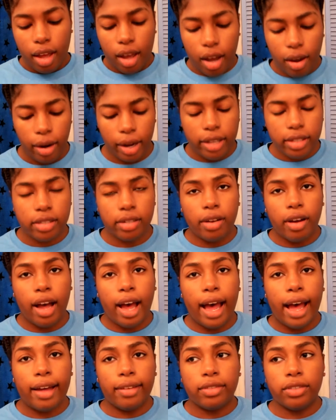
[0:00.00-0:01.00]
Alright, so
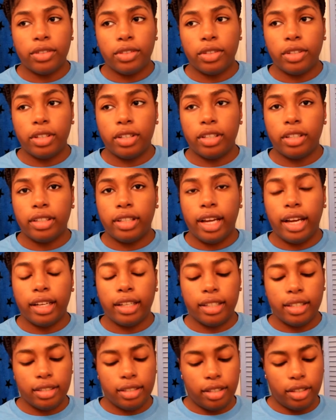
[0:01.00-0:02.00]
after
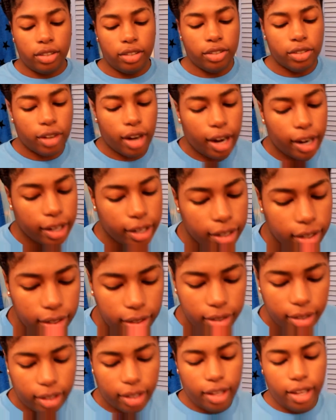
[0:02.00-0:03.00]
that gets done
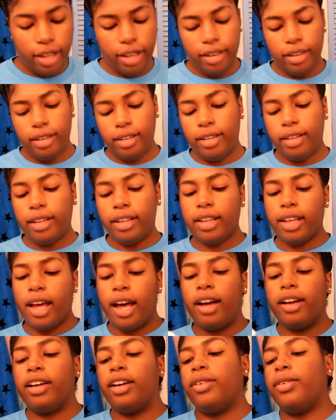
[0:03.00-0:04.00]
drying, then
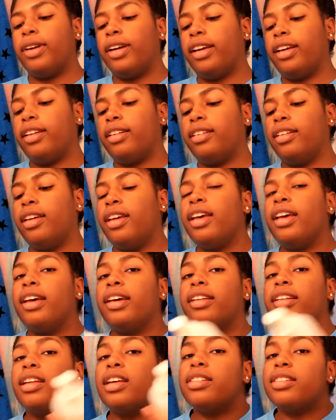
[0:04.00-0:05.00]
I go in.
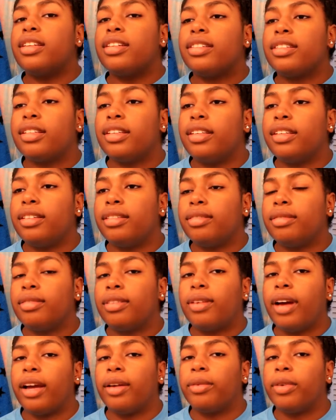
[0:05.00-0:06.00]
This
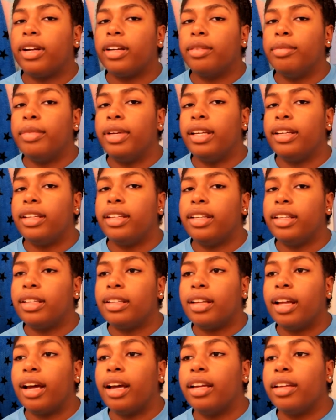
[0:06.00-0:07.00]
isn't like
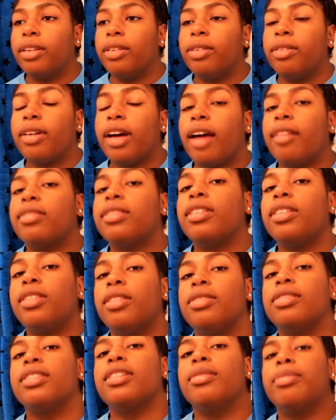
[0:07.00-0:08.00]
recommended, like you don't have to
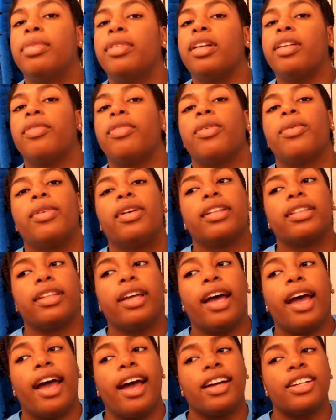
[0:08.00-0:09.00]
use it, but if you want
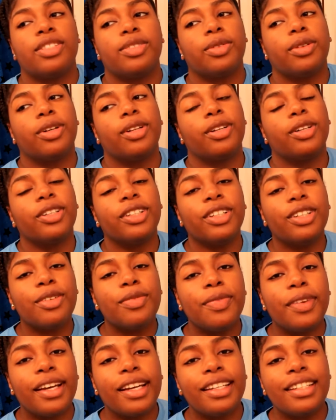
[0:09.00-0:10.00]
that actual glow in
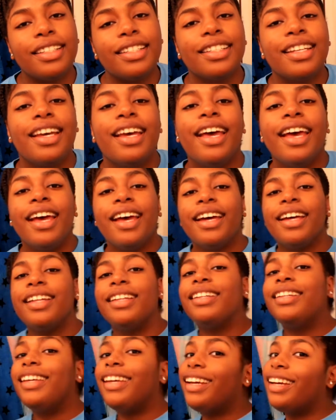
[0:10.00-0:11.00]
your face,
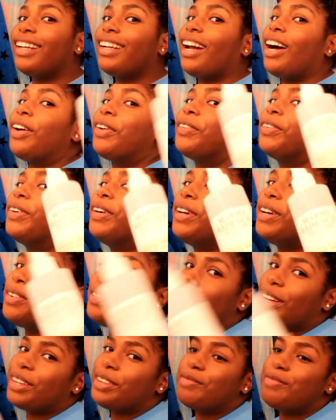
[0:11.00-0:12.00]
then I
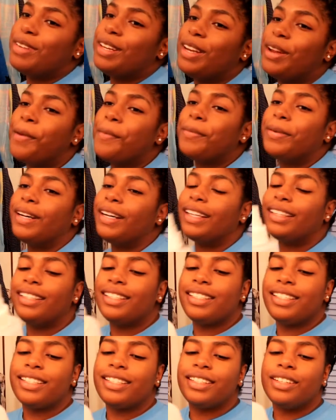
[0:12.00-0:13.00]
would recommend it. But
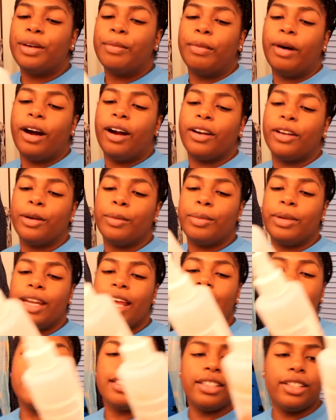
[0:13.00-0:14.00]
this is the Mario
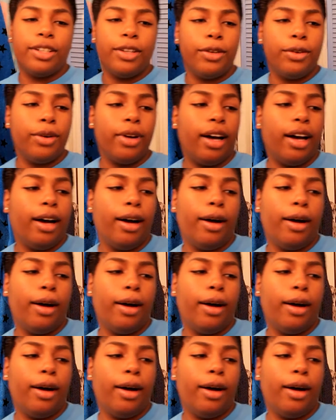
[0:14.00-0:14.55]
Badescu